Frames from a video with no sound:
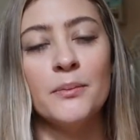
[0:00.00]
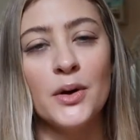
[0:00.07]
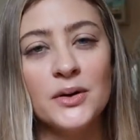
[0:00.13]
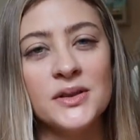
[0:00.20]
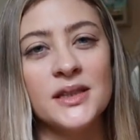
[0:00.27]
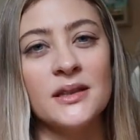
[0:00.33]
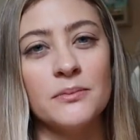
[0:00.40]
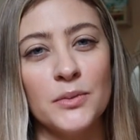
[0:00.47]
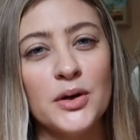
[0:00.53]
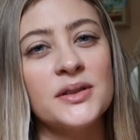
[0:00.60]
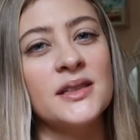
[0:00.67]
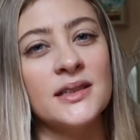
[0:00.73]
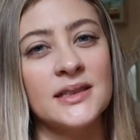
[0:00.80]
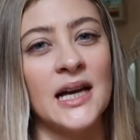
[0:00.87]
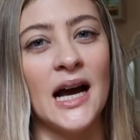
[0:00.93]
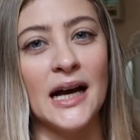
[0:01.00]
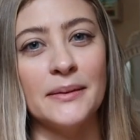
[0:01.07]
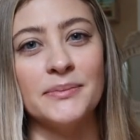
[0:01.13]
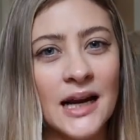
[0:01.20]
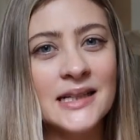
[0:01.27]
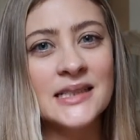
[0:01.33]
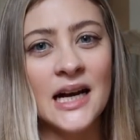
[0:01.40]
most most of the
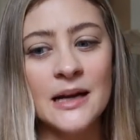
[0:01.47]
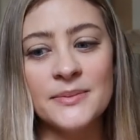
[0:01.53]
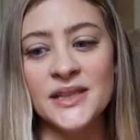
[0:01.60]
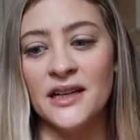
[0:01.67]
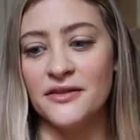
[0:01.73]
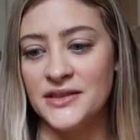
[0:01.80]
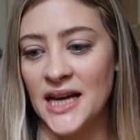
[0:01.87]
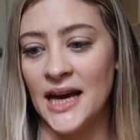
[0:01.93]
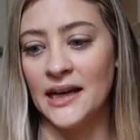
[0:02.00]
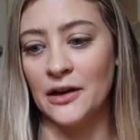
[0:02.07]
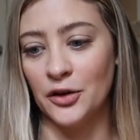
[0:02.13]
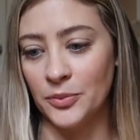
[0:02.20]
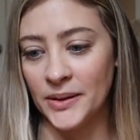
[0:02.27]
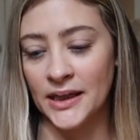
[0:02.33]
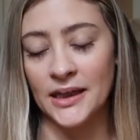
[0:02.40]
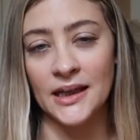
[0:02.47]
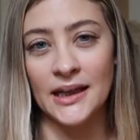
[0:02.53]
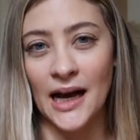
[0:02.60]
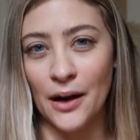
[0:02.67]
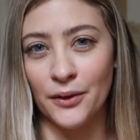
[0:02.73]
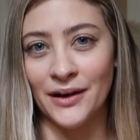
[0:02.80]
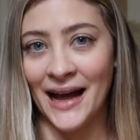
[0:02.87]
time, nine times out of ten, it'll be
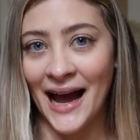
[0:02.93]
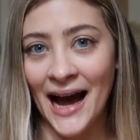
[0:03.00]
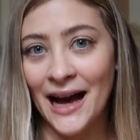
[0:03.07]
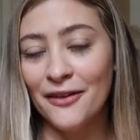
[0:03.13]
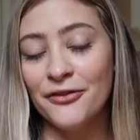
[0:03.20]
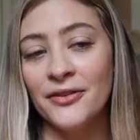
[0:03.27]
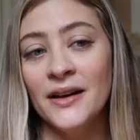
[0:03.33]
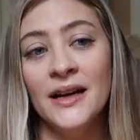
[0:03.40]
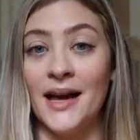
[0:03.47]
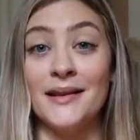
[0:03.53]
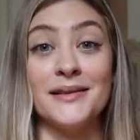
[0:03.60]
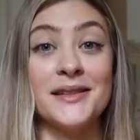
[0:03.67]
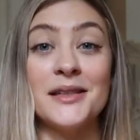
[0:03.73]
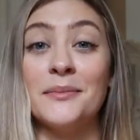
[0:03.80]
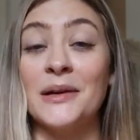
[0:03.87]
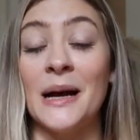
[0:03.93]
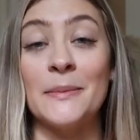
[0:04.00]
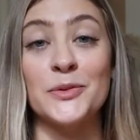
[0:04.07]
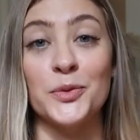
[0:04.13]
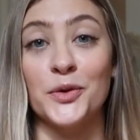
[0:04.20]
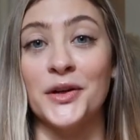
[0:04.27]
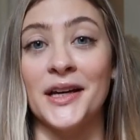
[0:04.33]
an hour and a half. And
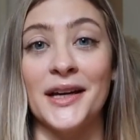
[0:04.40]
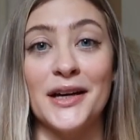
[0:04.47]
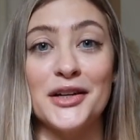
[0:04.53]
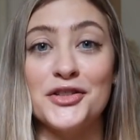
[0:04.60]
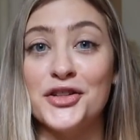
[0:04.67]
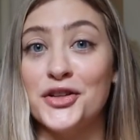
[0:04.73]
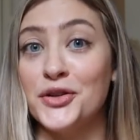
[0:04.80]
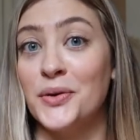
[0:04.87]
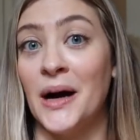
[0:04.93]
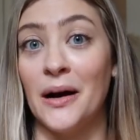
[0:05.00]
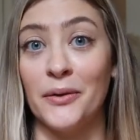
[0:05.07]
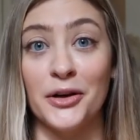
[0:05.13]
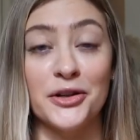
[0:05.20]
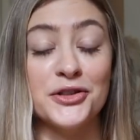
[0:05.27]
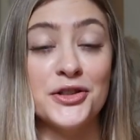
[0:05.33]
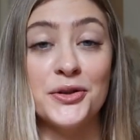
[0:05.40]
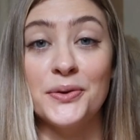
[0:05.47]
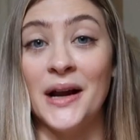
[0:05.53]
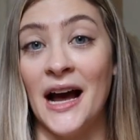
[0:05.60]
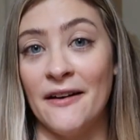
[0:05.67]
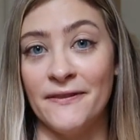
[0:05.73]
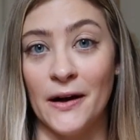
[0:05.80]
sometimes we'll get a two hour, two
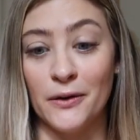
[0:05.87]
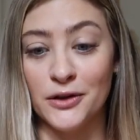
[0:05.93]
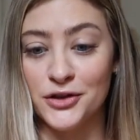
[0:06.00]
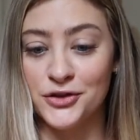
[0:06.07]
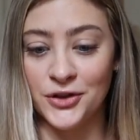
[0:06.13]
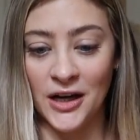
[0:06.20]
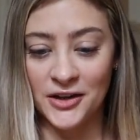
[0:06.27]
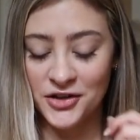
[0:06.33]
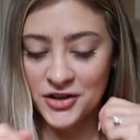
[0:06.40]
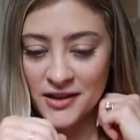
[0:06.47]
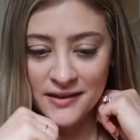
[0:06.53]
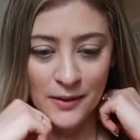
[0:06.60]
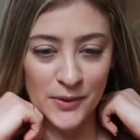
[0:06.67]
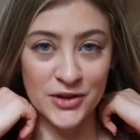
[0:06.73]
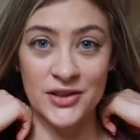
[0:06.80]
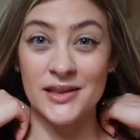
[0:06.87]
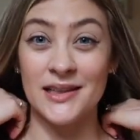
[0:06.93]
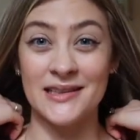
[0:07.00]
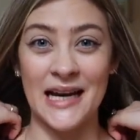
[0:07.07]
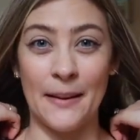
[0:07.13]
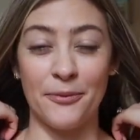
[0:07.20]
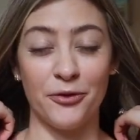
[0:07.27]
and a half hour stretch, and then we just
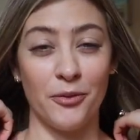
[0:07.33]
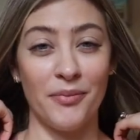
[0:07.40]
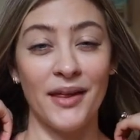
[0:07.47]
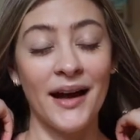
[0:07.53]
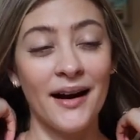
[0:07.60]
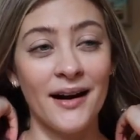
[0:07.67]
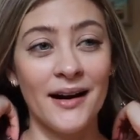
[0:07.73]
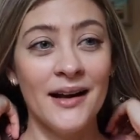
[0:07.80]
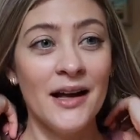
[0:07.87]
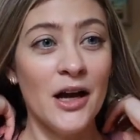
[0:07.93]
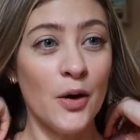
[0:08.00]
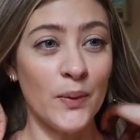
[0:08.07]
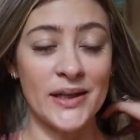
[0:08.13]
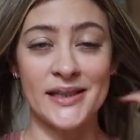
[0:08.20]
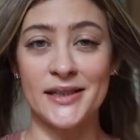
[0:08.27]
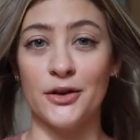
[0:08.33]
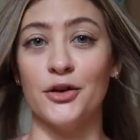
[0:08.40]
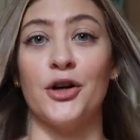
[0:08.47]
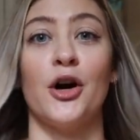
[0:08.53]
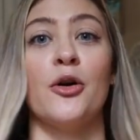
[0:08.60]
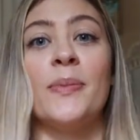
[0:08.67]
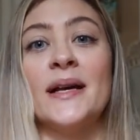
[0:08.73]
adapt from there. We still
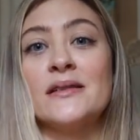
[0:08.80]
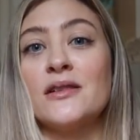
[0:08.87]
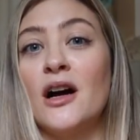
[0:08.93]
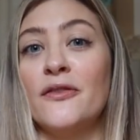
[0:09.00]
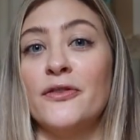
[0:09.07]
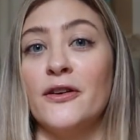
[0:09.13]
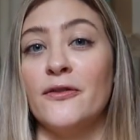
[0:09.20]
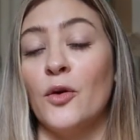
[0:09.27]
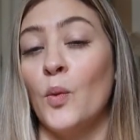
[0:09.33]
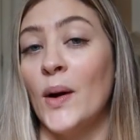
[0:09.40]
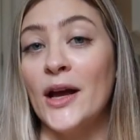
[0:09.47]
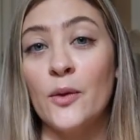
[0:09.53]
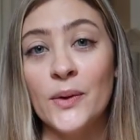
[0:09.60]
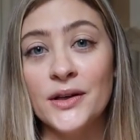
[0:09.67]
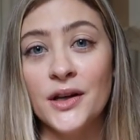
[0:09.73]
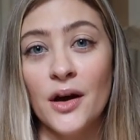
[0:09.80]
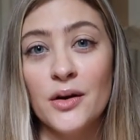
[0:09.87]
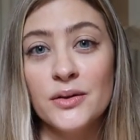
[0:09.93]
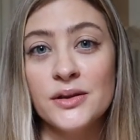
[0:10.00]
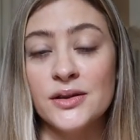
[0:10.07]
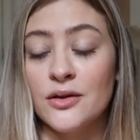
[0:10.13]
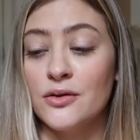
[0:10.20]
go based off of wake
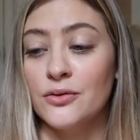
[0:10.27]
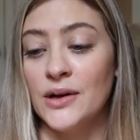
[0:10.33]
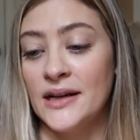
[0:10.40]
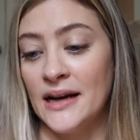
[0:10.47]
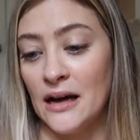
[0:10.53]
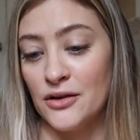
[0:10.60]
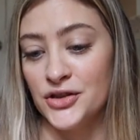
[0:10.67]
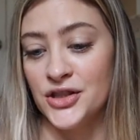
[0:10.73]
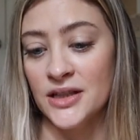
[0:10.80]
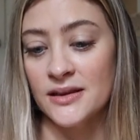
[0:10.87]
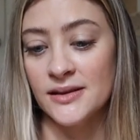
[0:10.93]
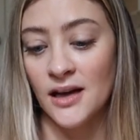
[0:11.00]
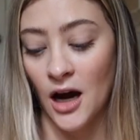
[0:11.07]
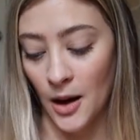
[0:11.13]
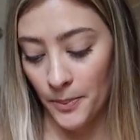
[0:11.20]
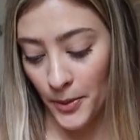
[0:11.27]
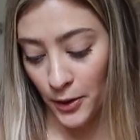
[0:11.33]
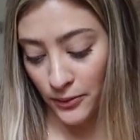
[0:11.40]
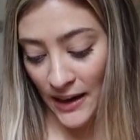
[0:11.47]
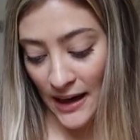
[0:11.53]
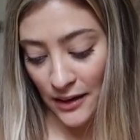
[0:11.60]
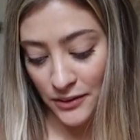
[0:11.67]
windows. So right now she's up
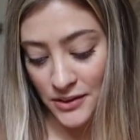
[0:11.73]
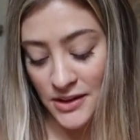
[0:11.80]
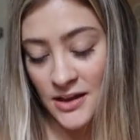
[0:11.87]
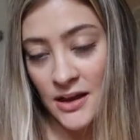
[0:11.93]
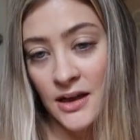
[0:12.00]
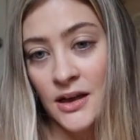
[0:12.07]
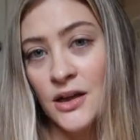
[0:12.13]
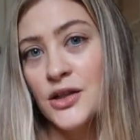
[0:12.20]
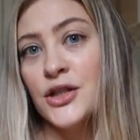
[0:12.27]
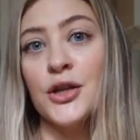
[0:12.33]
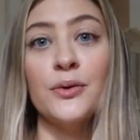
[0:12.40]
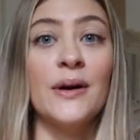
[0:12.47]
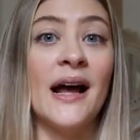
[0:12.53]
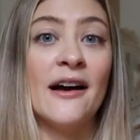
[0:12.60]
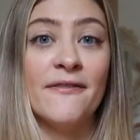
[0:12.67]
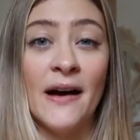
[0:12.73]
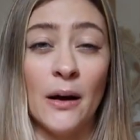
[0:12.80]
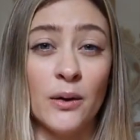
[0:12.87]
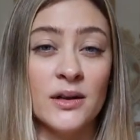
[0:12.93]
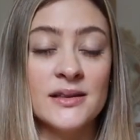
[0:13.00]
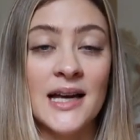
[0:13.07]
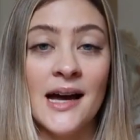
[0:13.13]
around two and a half
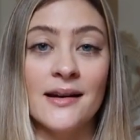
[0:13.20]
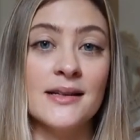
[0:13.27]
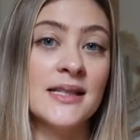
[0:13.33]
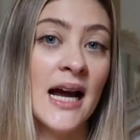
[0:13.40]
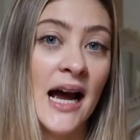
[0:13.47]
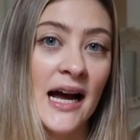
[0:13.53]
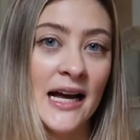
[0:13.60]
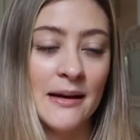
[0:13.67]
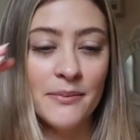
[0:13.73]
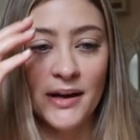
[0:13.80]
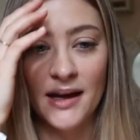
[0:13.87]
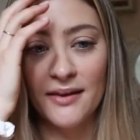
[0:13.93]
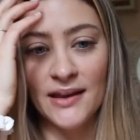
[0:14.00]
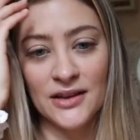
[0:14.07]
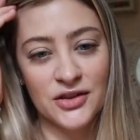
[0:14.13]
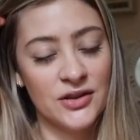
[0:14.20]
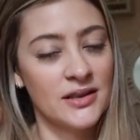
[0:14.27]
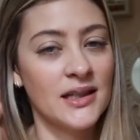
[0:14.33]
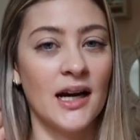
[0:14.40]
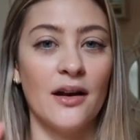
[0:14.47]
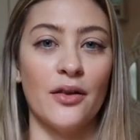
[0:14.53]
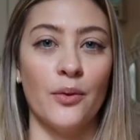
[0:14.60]
hours at a time, and that's
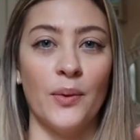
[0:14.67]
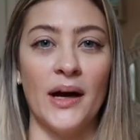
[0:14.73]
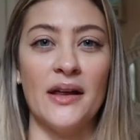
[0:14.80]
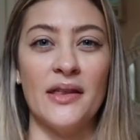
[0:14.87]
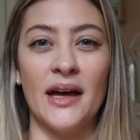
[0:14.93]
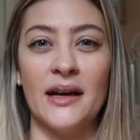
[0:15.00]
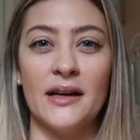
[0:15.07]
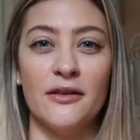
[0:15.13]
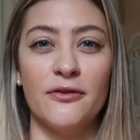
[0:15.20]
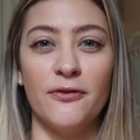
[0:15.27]
just kind of the way that it